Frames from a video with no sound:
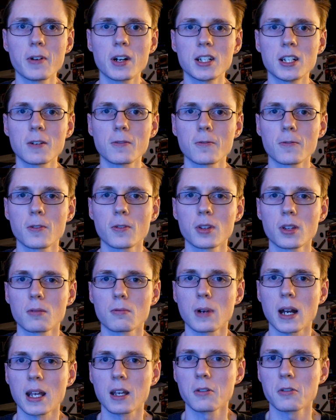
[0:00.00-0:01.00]
different from the
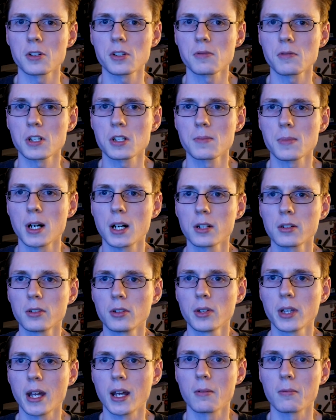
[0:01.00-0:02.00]
regular Switch
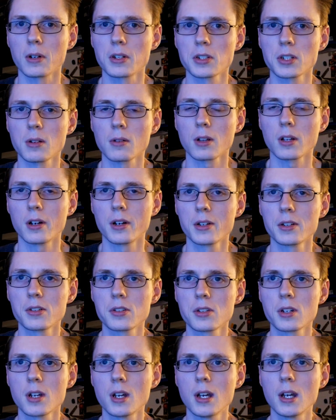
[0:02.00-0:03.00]
model that originally
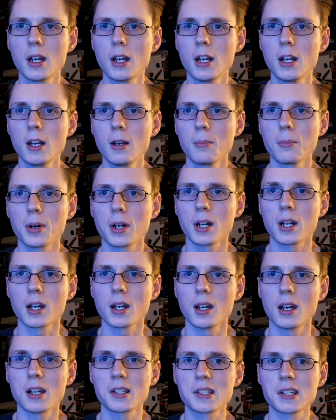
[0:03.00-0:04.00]
launched, but
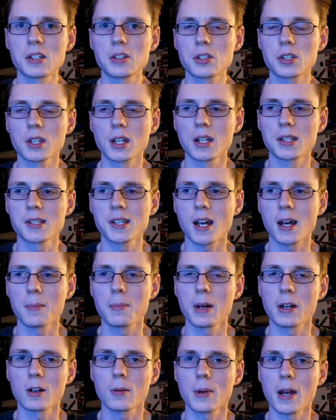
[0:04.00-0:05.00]
essentially it's got
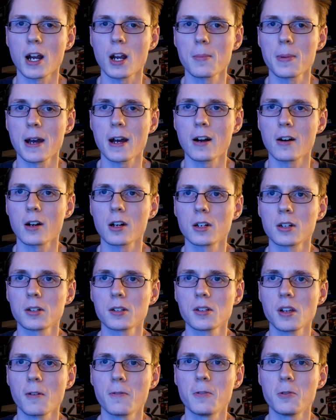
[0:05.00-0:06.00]
better battery power and
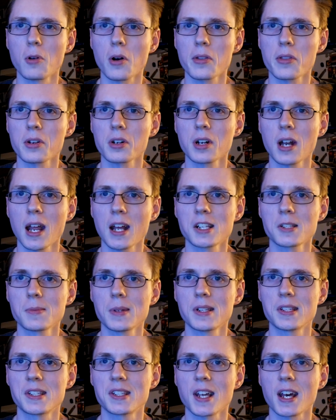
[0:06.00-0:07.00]
a few other
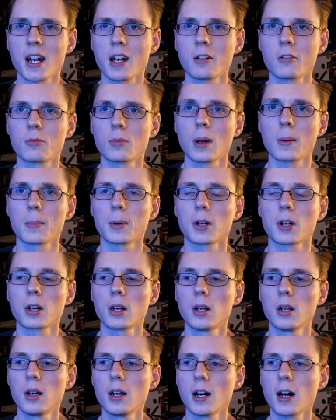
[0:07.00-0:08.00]
enhancements that I don't
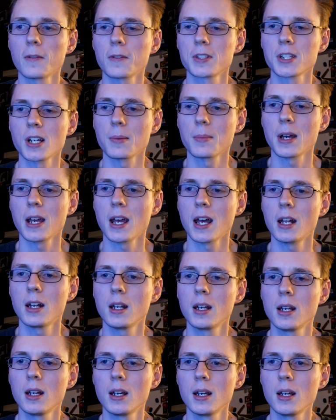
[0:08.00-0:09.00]
remember off the top of my head.
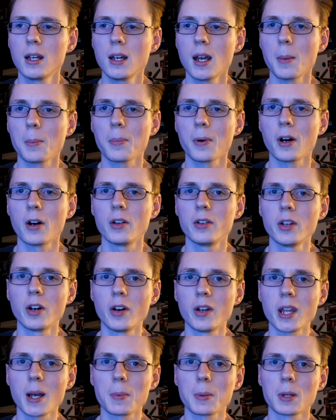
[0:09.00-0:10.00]
And not
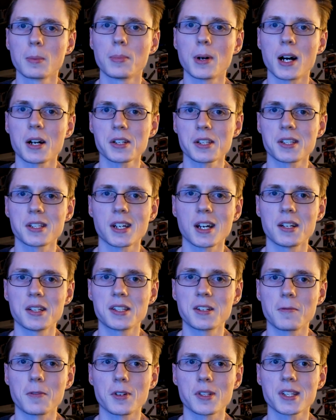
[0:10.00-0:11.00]
only that, but the box design is
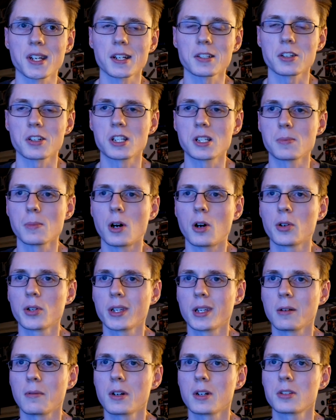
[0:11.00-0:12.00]
different. It's actually smaller than
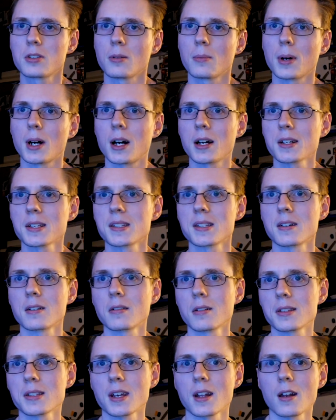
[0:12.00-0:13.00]
the original box, so
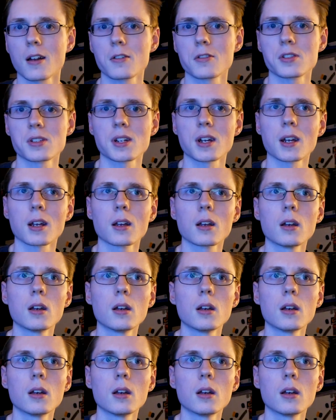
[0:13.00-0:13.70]
it's kind of interesting.